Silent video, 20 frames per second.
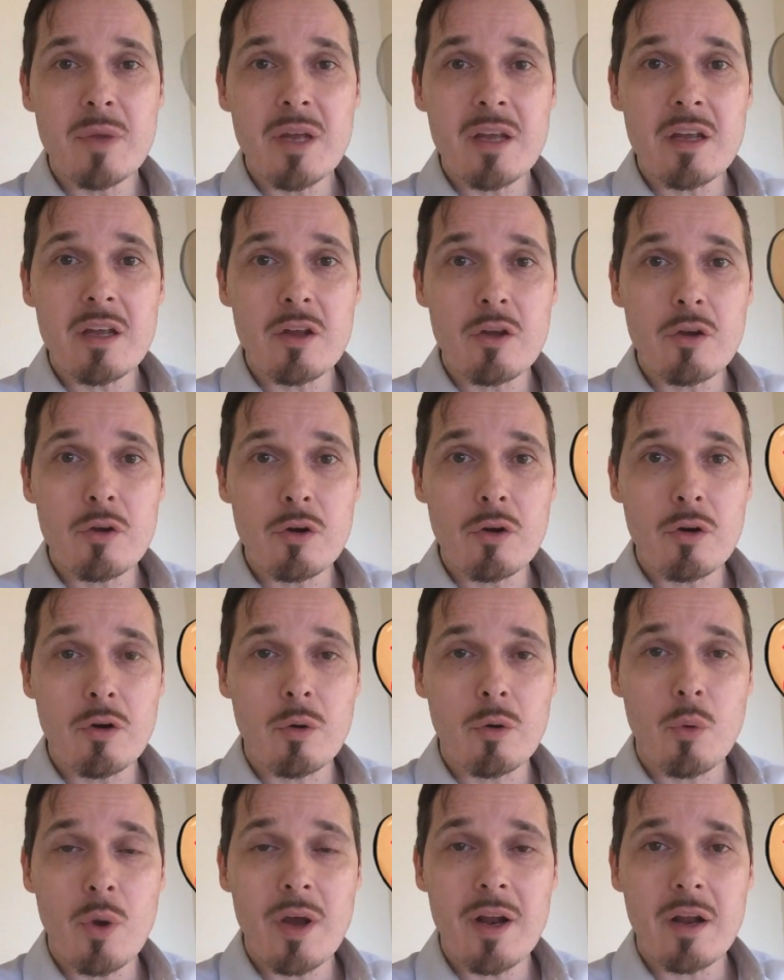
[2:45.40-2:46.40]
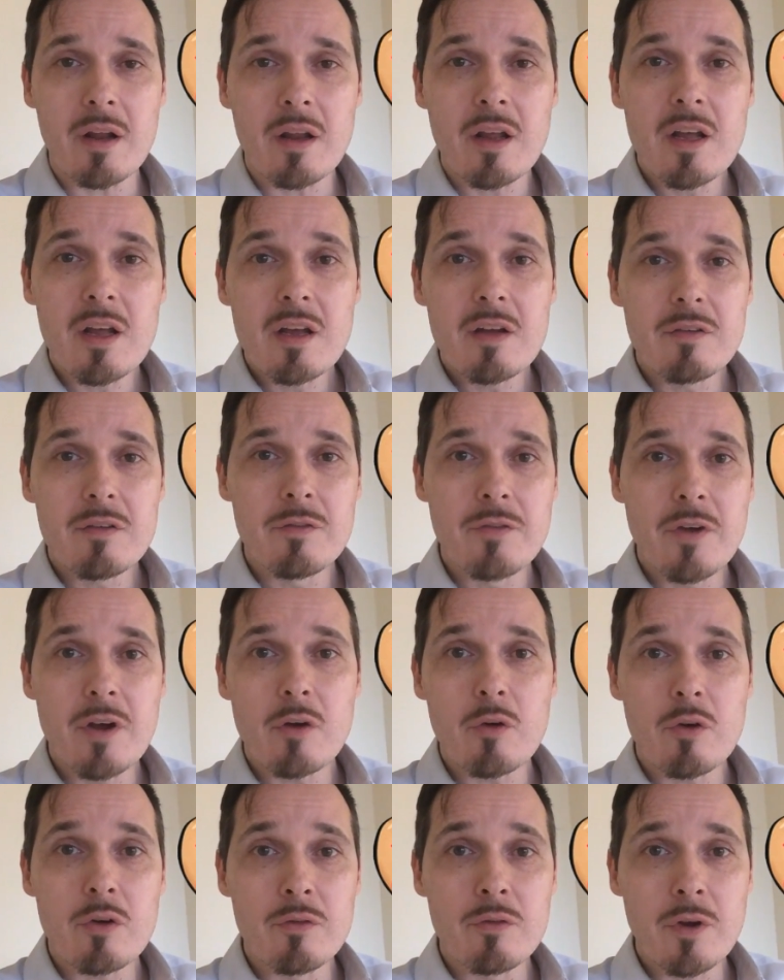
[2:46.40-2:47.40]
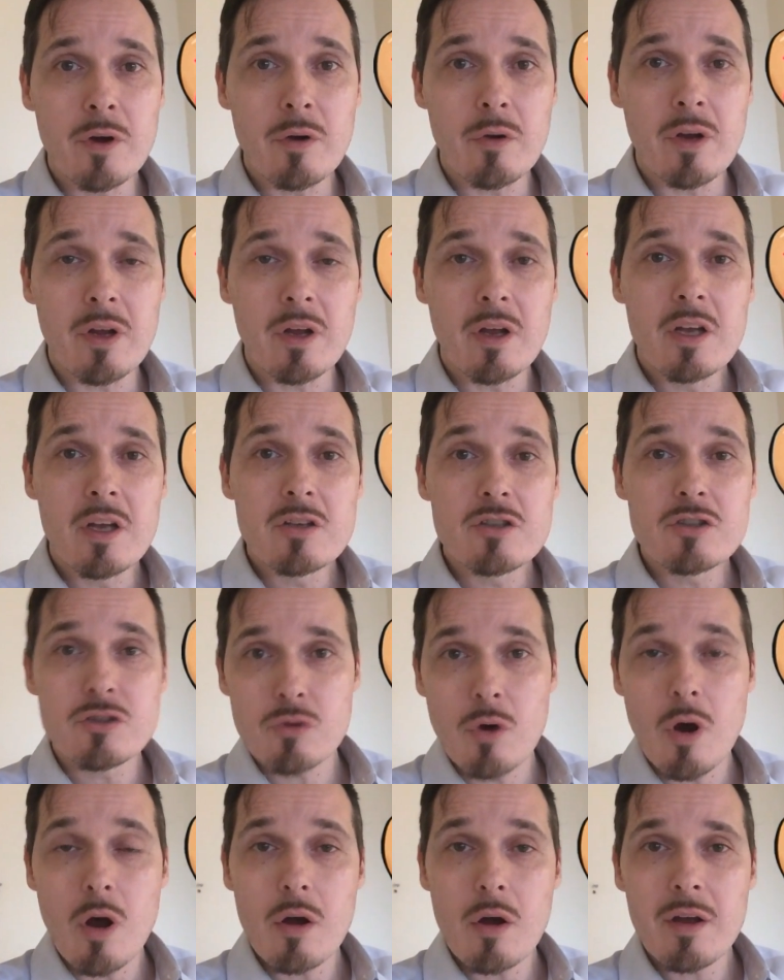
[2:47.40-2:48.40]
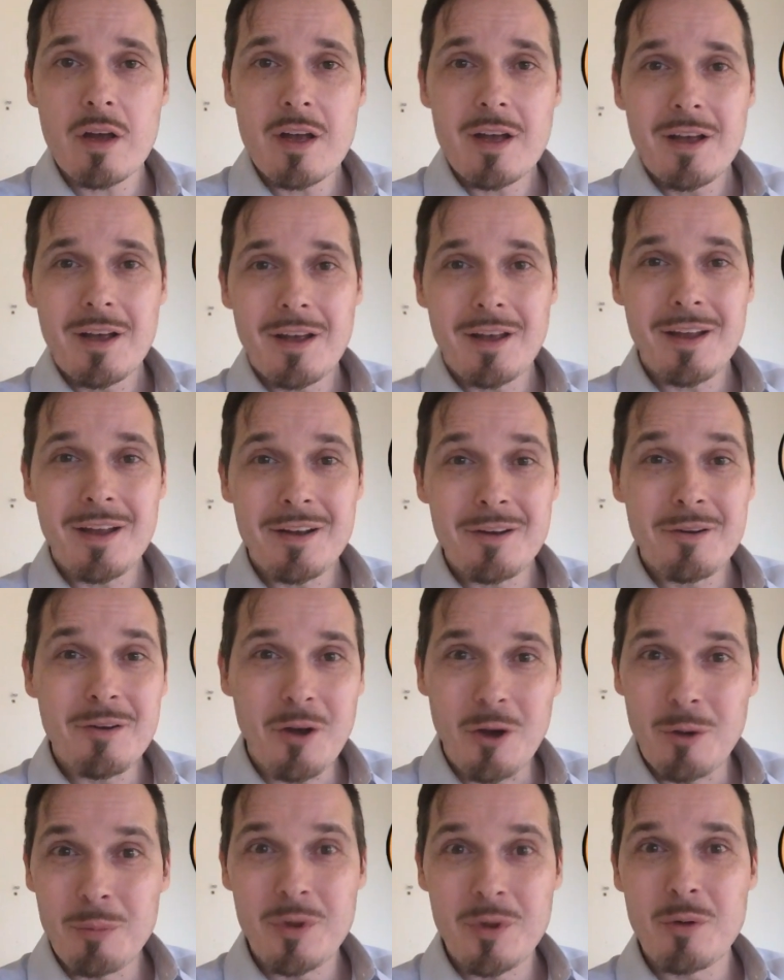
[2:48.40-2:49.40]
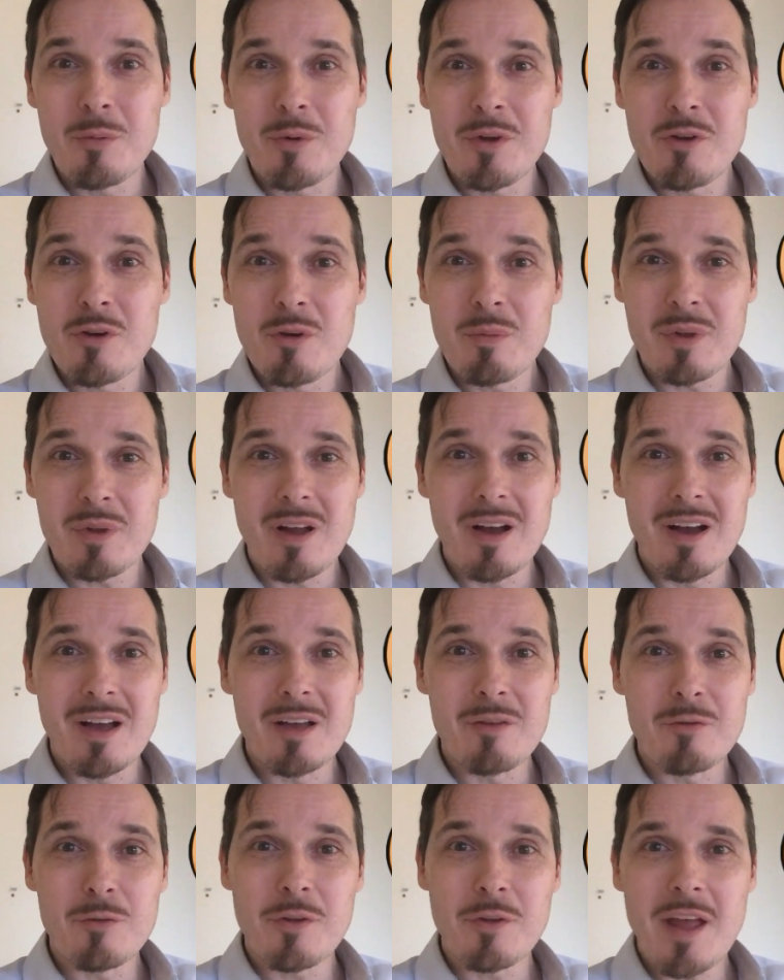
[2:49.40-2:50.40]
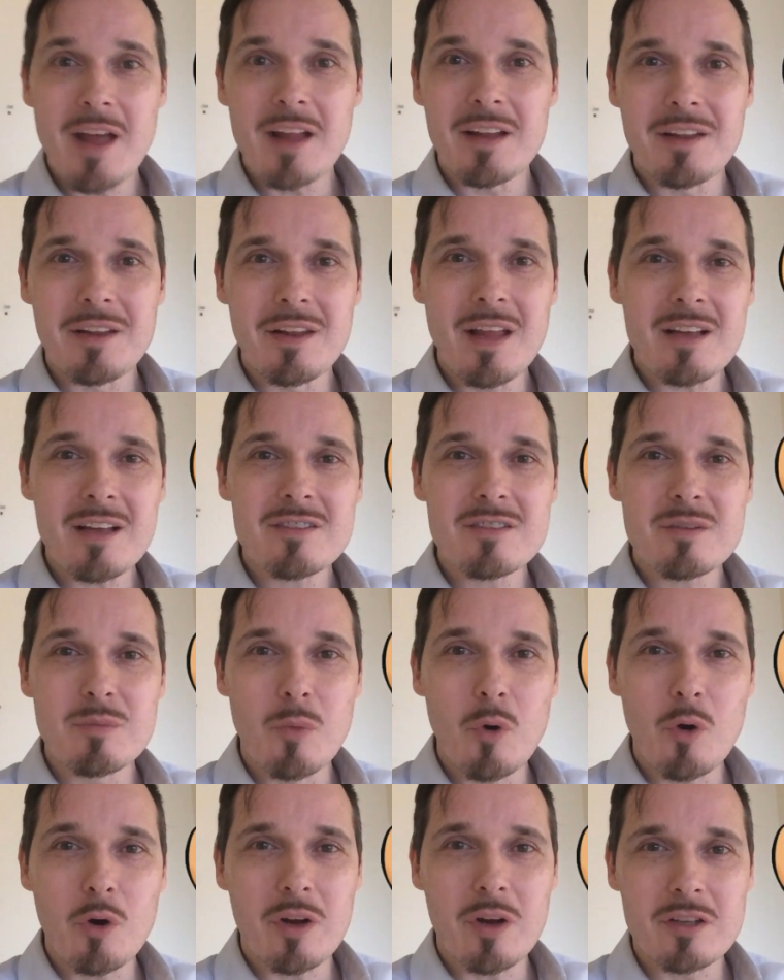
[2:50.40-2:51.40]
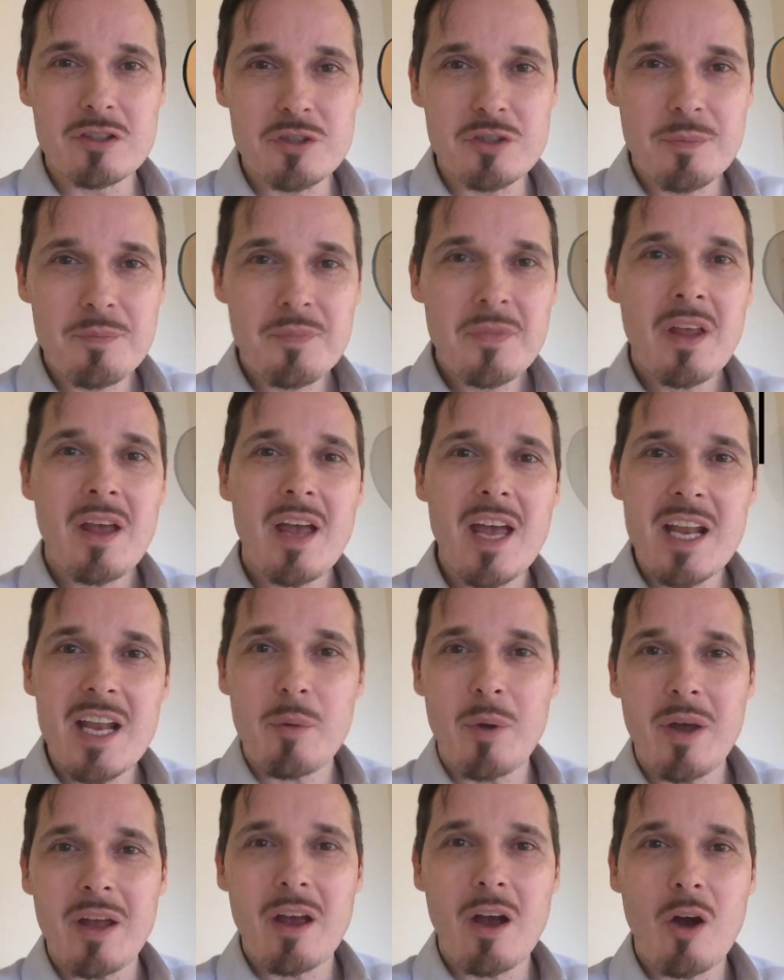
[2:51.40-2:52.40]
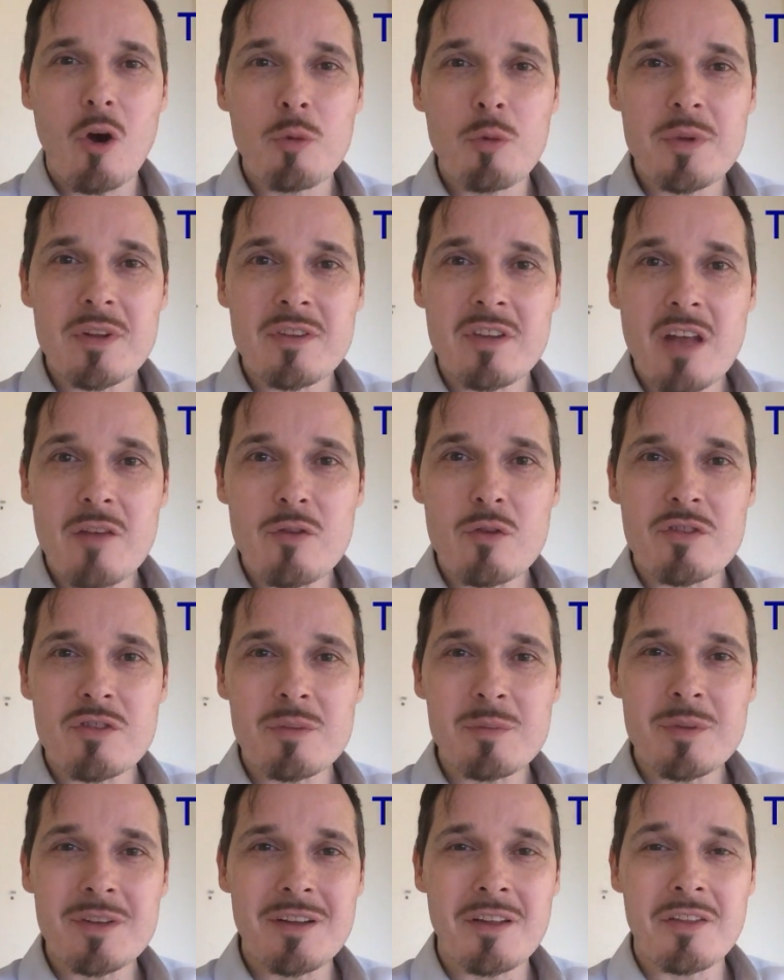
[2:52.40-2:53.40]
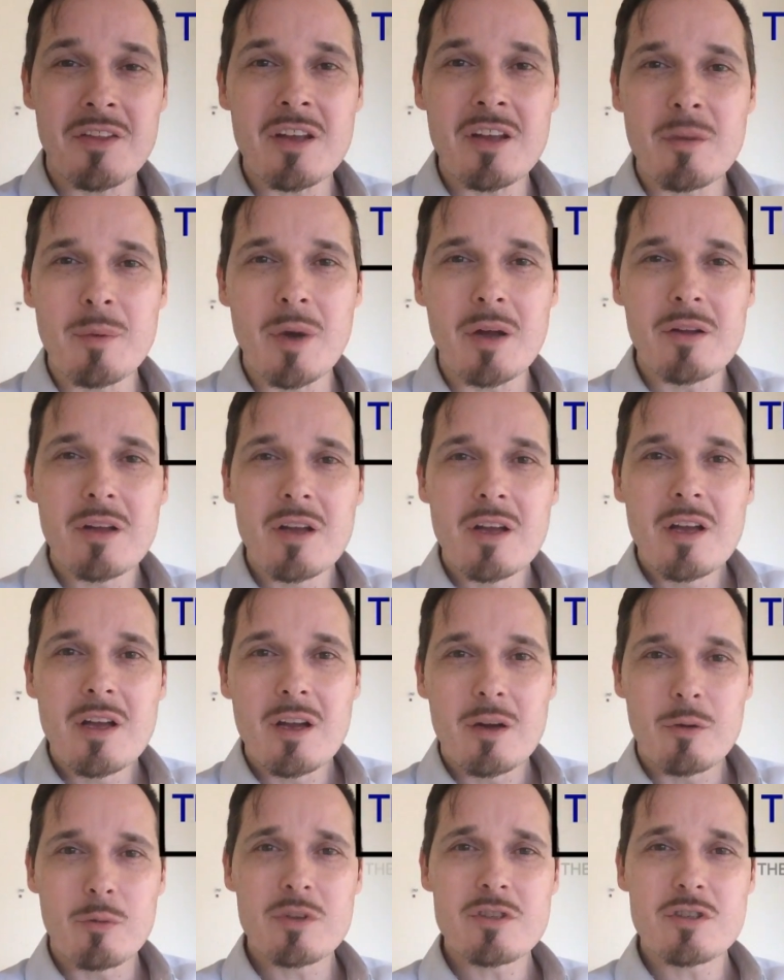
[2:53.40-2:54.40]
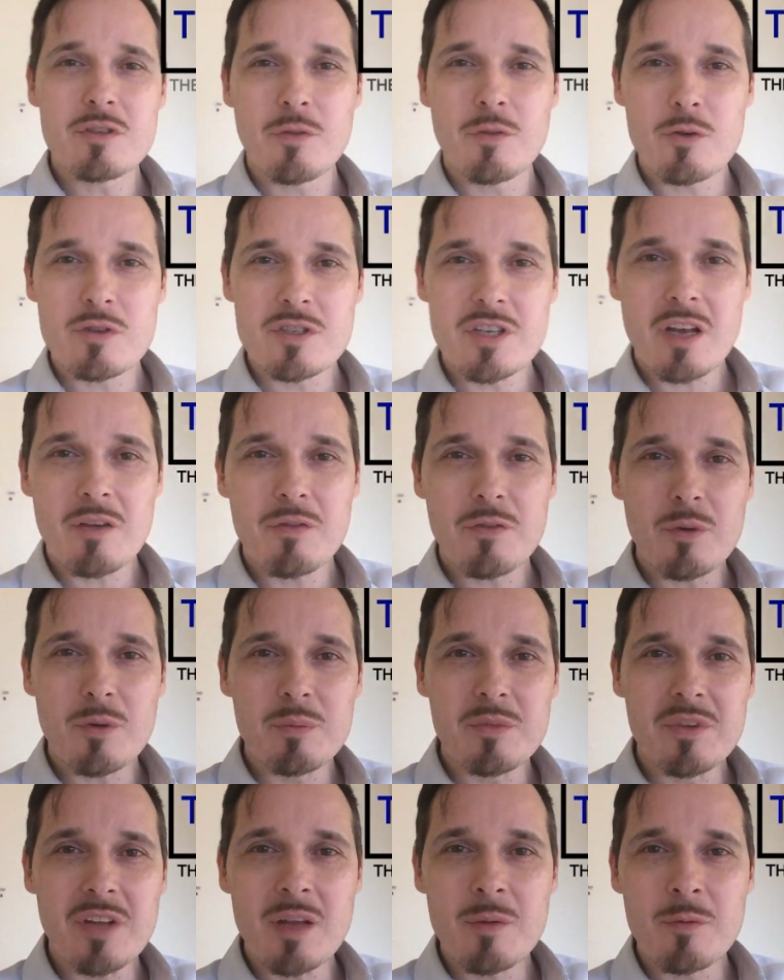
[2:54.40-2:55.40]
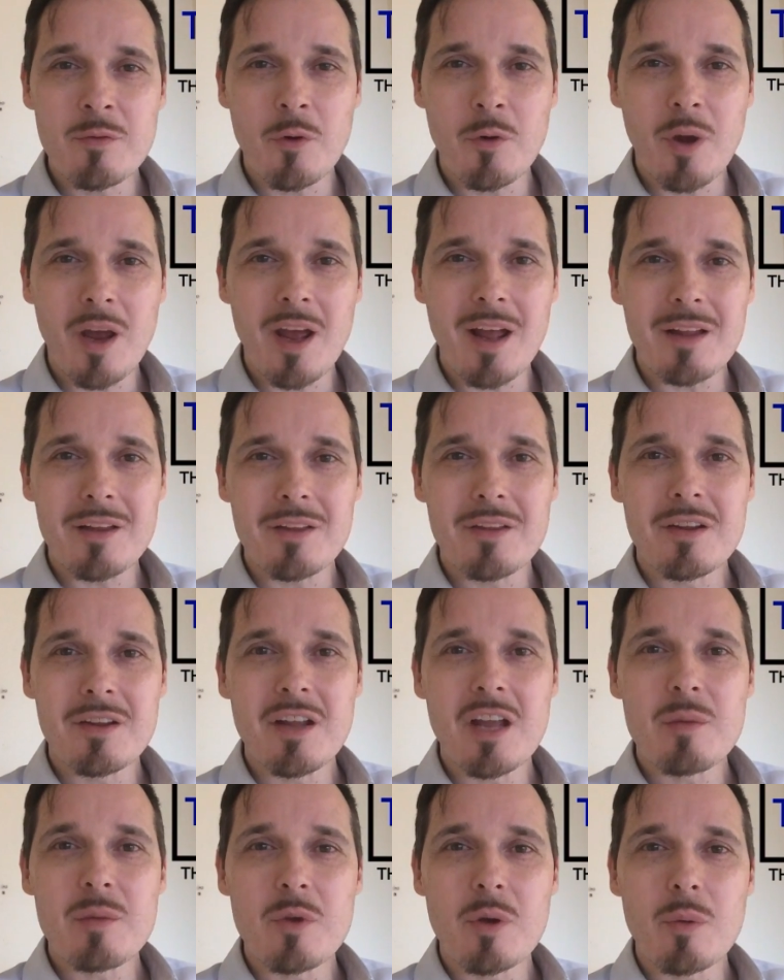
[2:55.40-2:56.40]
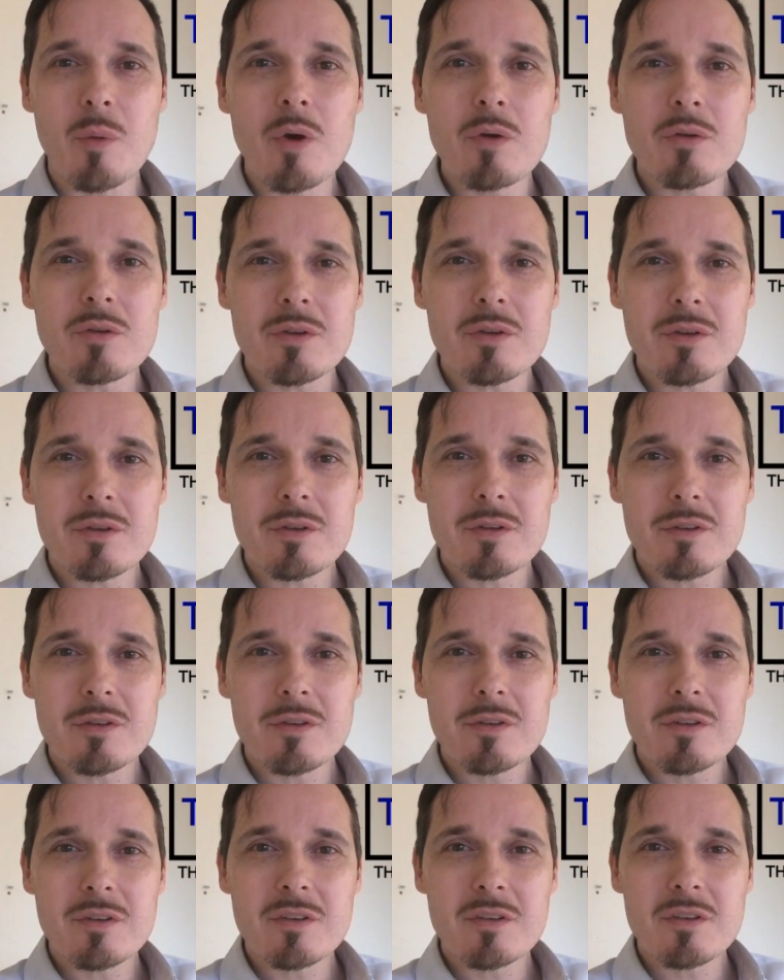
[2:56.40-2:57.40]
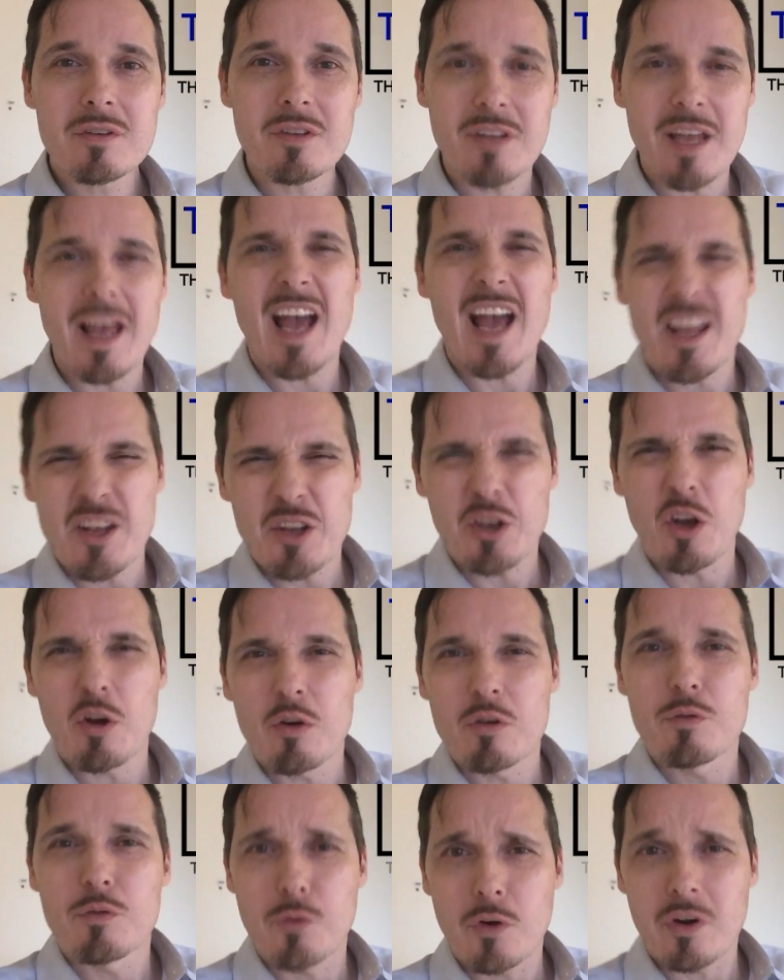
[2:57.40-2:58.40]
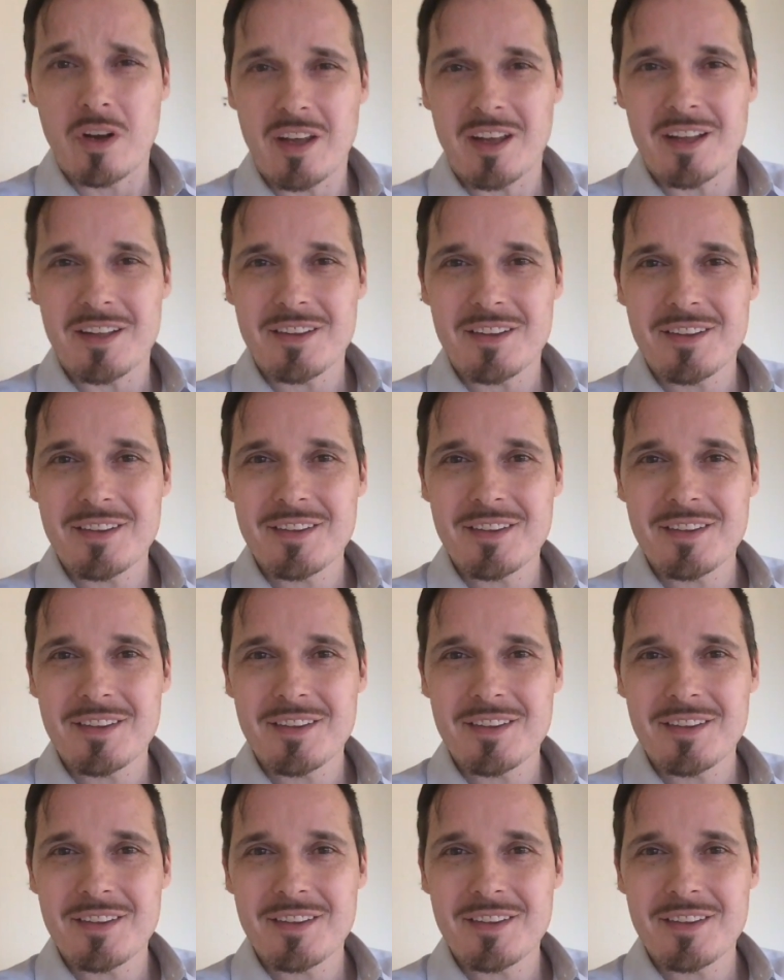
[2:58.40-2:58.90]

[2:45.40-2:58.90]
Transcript: making your credit very, very strong, and it'll help you when you apply for that next mortgage. Anyway, I hope this gave you something to think about. Richard Forget from Team Forget, the name you won't? Yeah, forget.